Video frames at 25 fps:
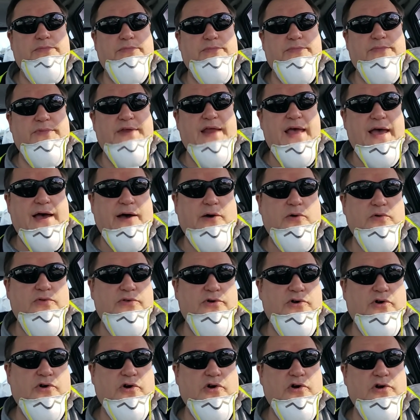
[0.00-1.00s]
Now the
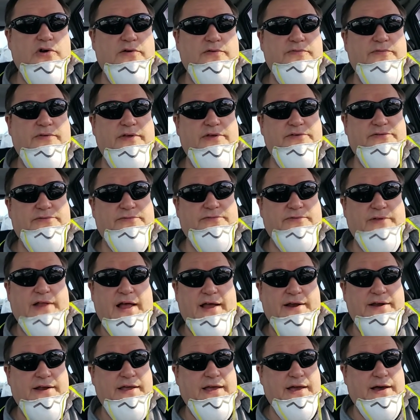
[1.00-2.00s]
curve is
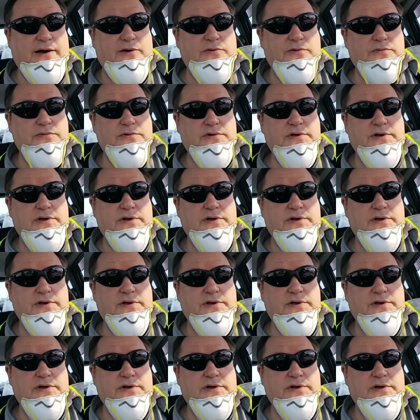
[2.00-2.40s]
flattening out.